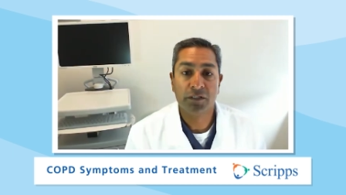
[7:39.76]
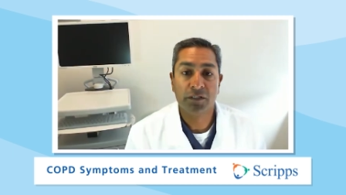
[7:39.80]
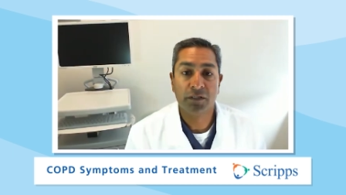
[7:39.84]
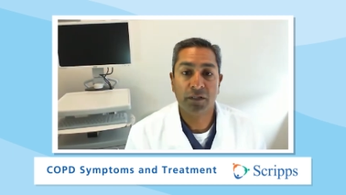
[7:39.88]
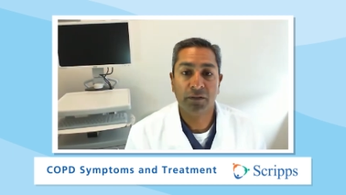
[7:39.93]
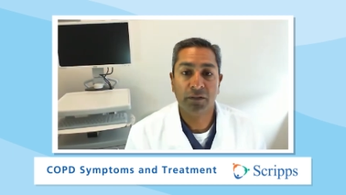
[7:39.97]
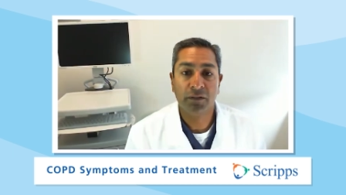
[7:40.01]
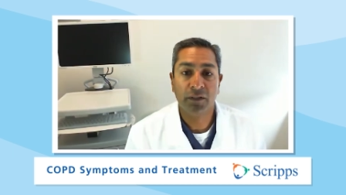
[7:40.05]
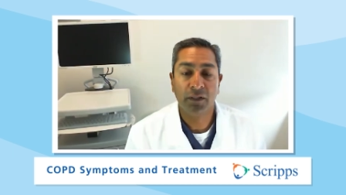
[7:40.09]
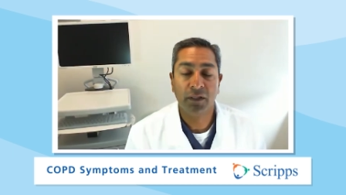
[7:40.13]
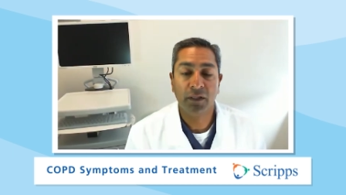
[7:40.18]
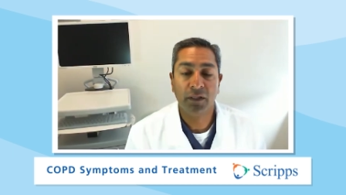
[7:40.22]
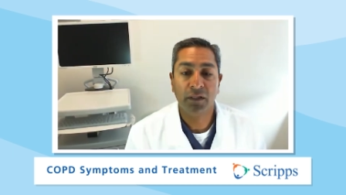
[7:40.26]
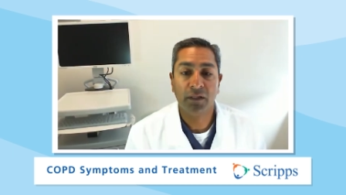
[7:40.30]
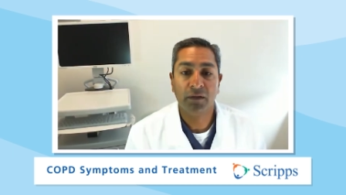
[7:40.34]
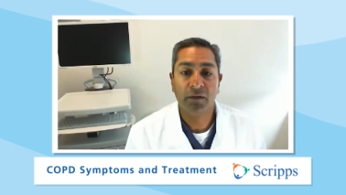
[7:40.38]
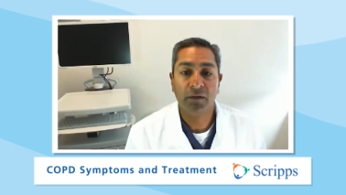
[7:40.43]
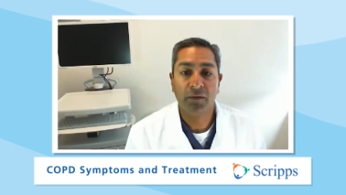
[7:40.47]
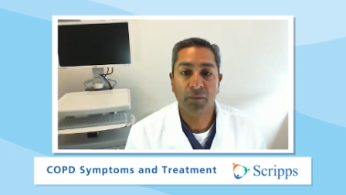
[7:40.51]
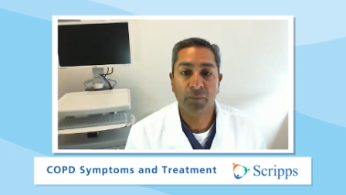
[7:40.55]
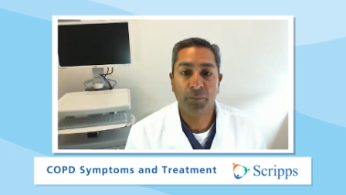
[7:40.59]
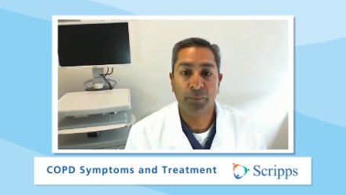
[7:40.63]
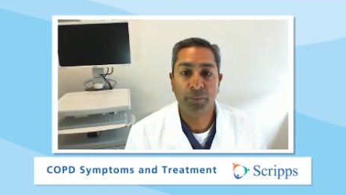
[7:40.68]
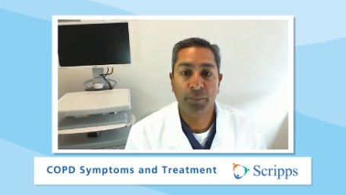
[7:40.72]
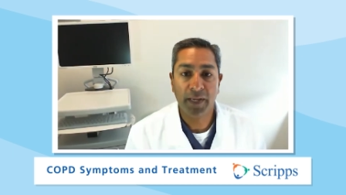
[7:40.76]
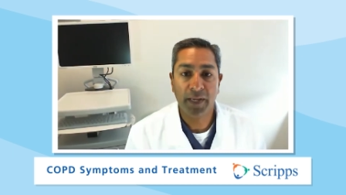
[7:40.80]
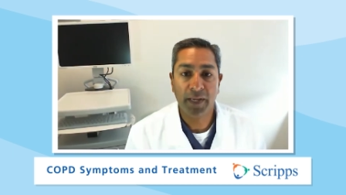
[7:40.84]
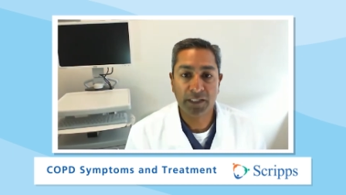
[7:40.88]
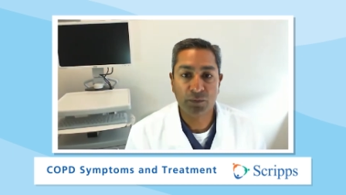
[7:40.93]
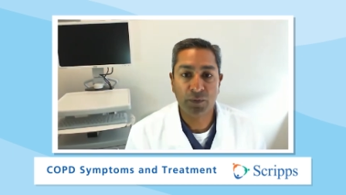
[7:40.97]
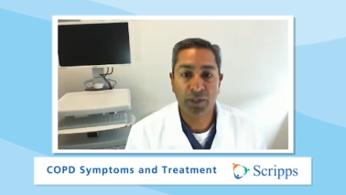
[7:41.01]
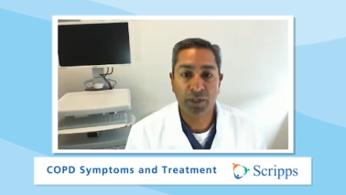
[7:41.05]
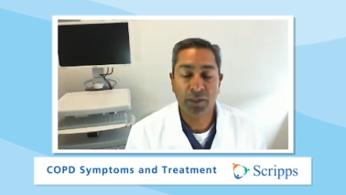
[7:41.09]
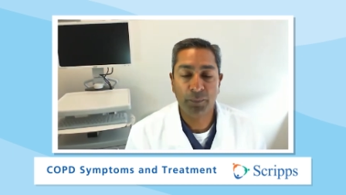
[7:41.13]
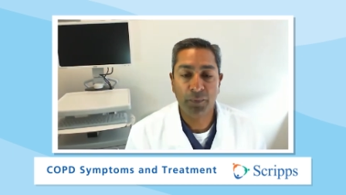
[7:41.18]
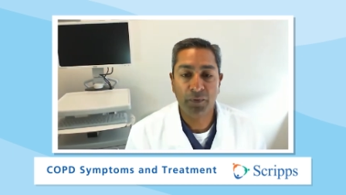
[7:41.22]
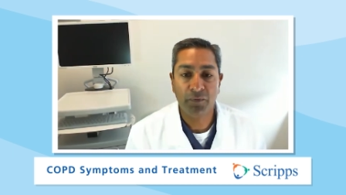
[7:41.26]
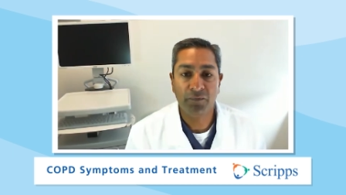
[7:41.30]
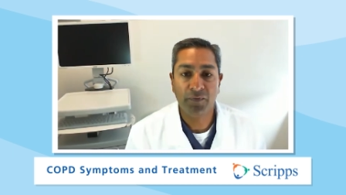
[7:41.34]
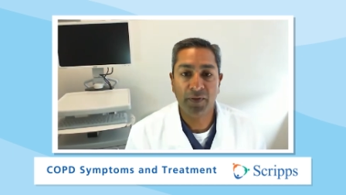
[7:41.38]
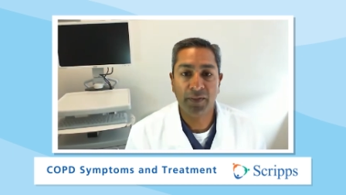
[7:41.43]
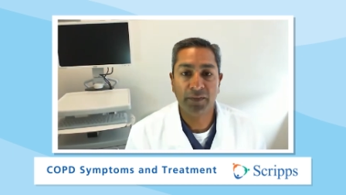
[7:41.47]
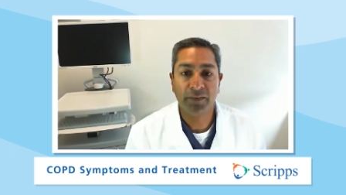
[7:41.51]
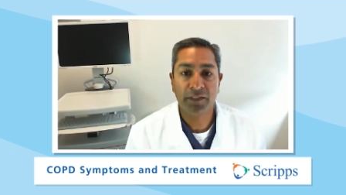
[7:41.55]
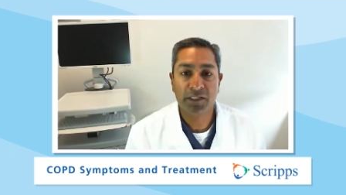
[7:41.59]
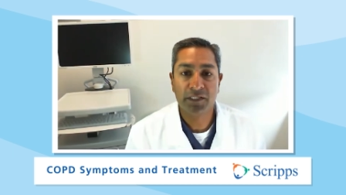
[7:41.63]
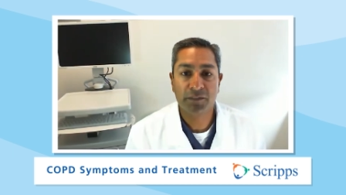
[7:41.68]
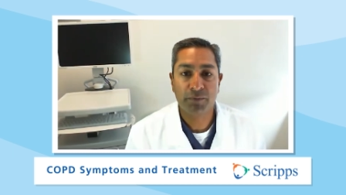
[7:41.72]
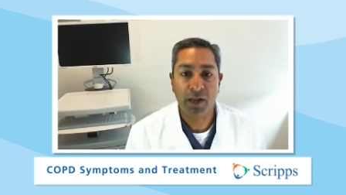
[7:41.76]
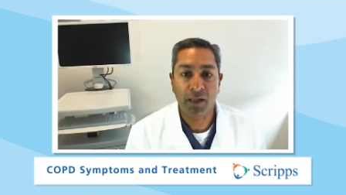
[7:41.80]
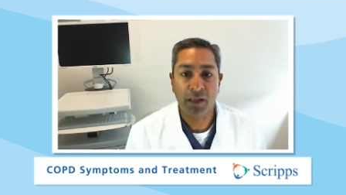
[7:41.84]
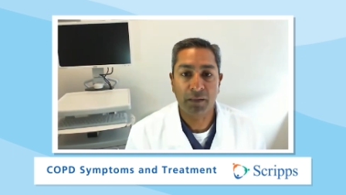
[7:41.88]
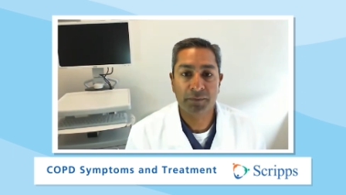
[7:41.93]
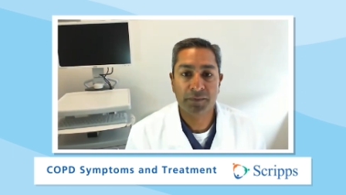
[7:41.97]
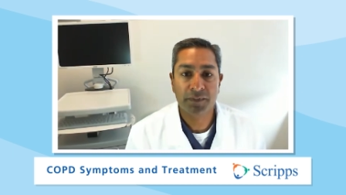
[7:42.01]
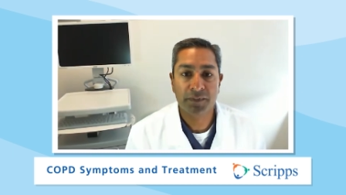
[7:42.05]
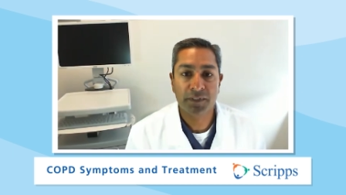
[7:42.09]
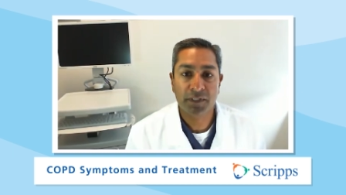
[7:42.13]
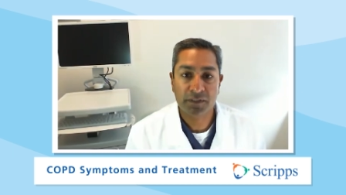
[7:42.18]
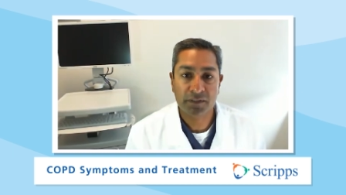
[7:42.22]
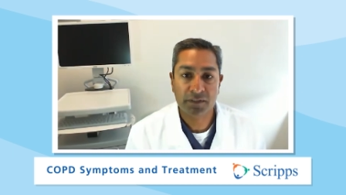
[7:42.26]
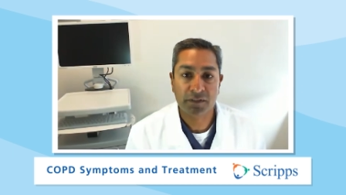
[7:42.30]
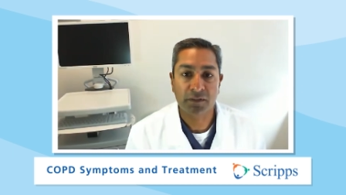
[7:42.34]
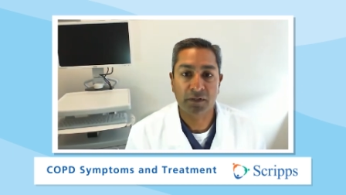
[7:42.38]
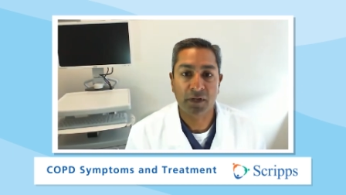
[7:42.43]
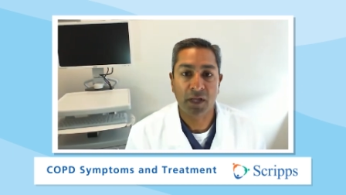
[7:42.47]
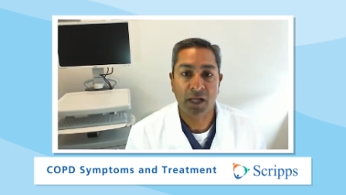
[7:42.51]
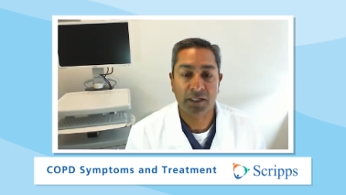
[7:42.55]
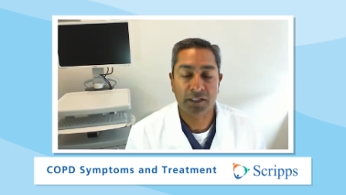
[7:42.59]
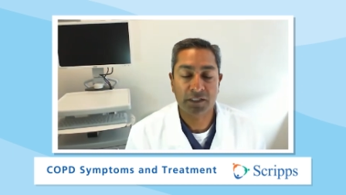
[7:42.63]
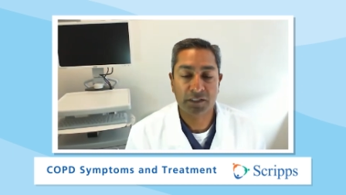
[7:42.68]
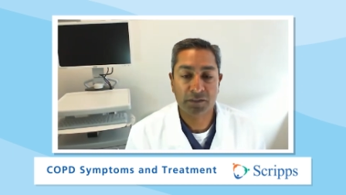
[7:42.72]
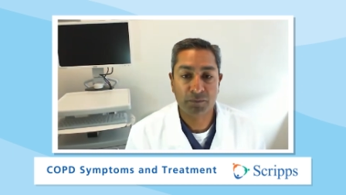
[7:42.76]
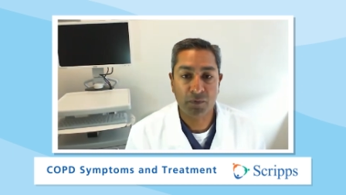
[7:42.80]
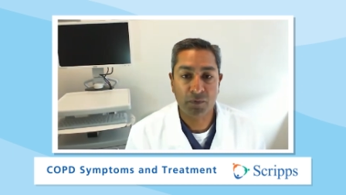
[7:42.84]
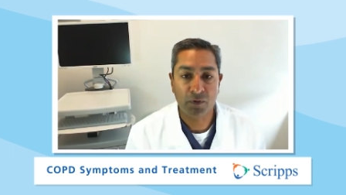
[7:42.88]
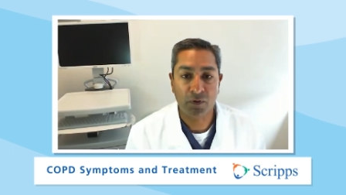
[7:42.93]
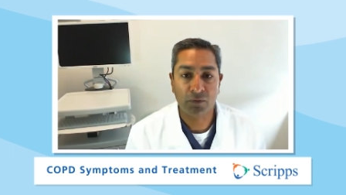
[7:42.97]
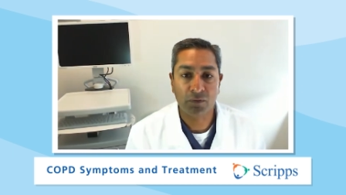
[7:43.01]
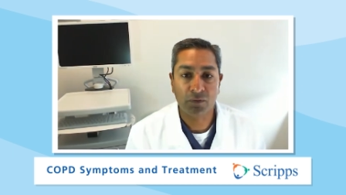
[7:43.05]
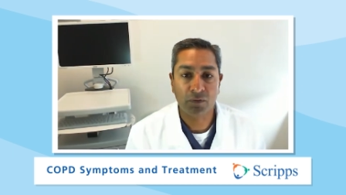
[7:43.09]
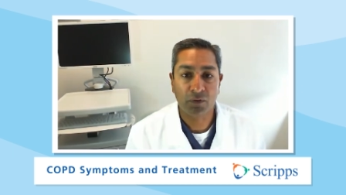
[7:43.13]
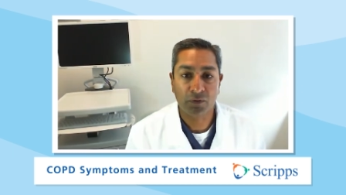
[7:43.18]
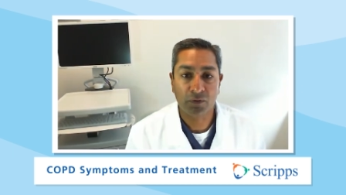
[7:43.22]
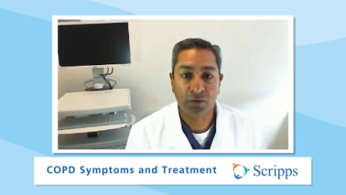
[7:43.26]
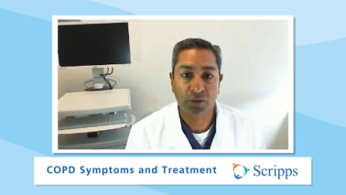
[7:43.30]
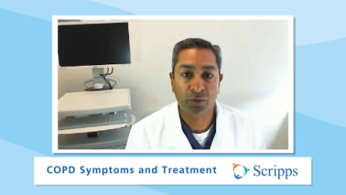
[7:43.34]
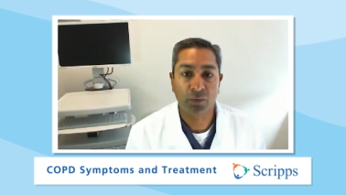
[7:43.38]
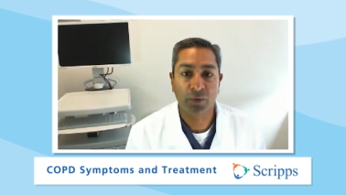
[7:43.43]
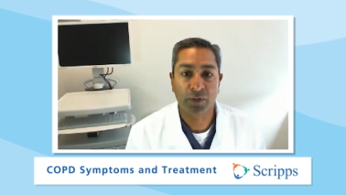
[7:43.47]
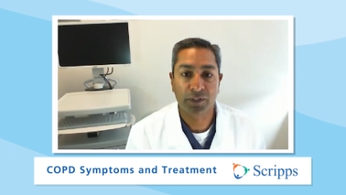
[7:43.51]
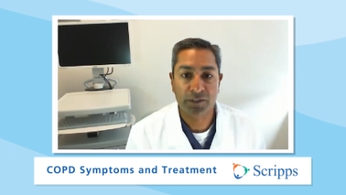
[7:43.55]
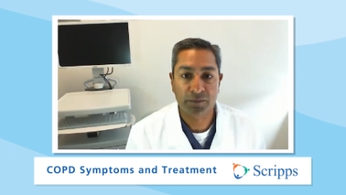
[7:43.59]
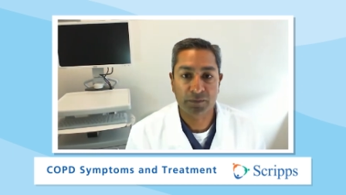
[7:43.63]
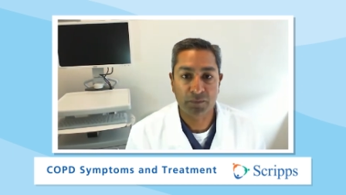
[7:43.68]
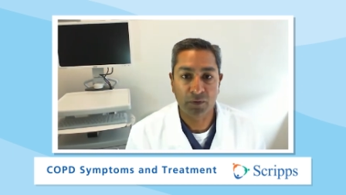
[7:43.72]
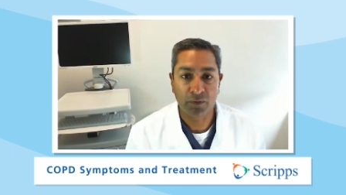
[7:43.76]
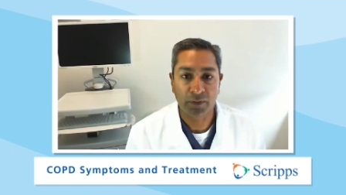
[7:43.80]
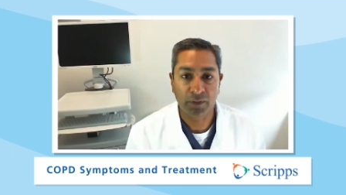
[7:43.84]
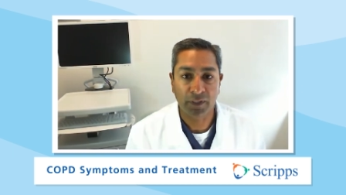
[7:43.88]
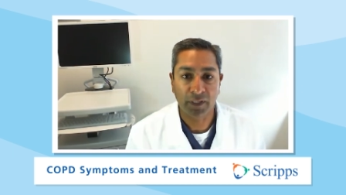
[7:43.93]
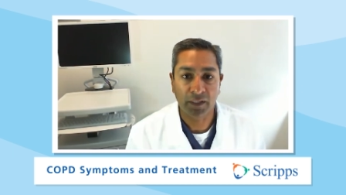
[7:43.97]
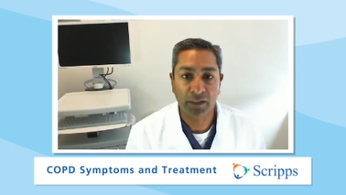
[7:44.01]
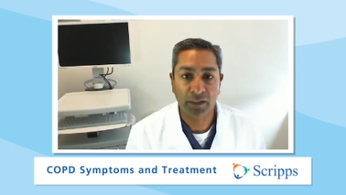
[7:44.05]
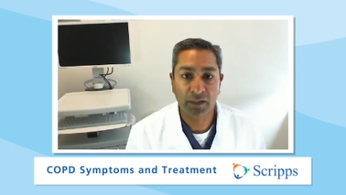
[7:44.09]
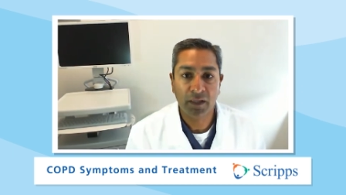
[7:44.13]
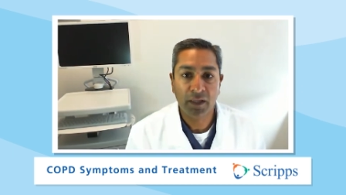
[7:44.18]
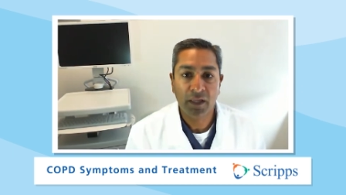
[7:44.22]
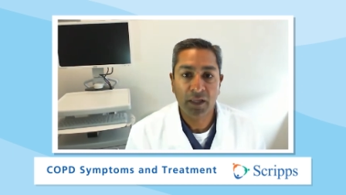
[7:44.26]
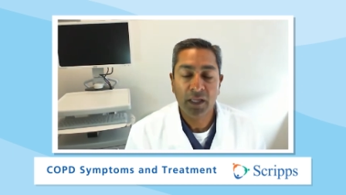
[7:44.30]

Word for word: The best way to prevent these problems is to not smoke or to quit smoking.